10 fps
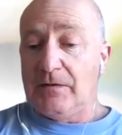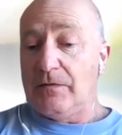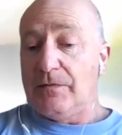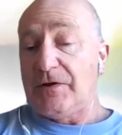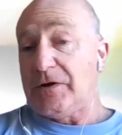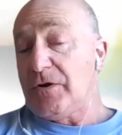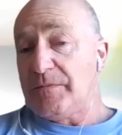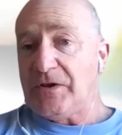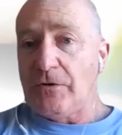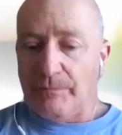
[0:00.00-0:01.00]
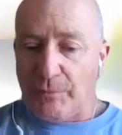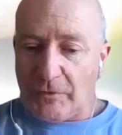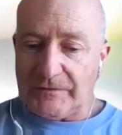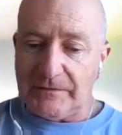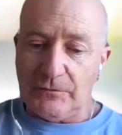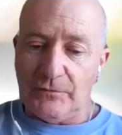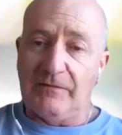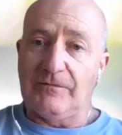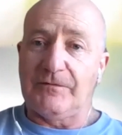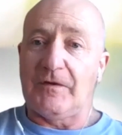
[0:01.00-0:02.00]
that are coming on board with
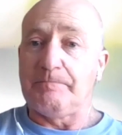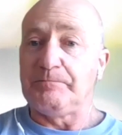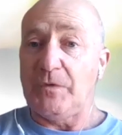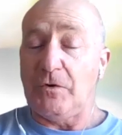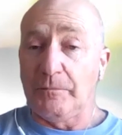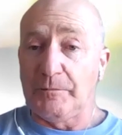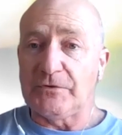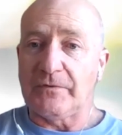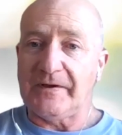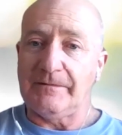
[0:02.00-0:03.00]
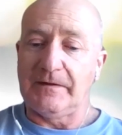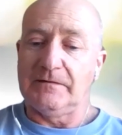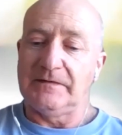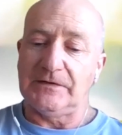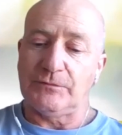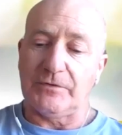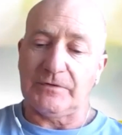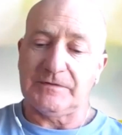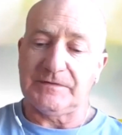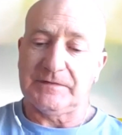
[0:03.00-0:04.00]
Open RAN
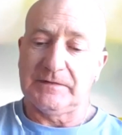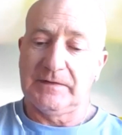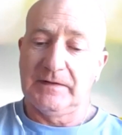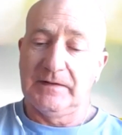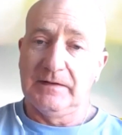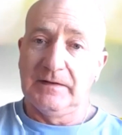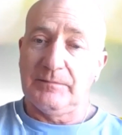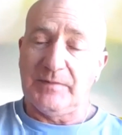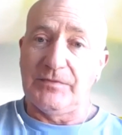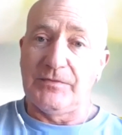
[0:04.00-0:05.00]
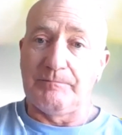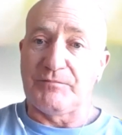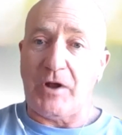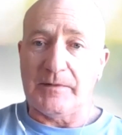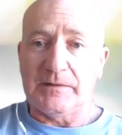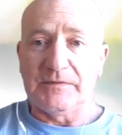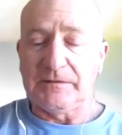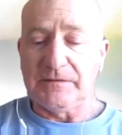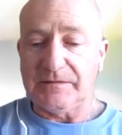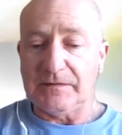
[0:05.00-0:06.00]
networks. But the problem
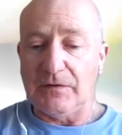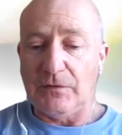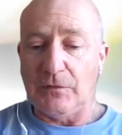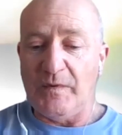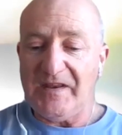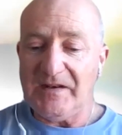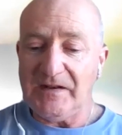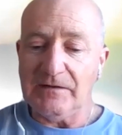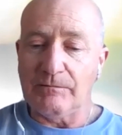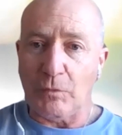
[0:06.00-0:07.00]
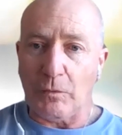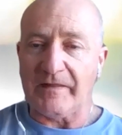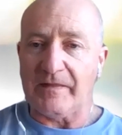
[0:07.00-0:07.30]
is we need more than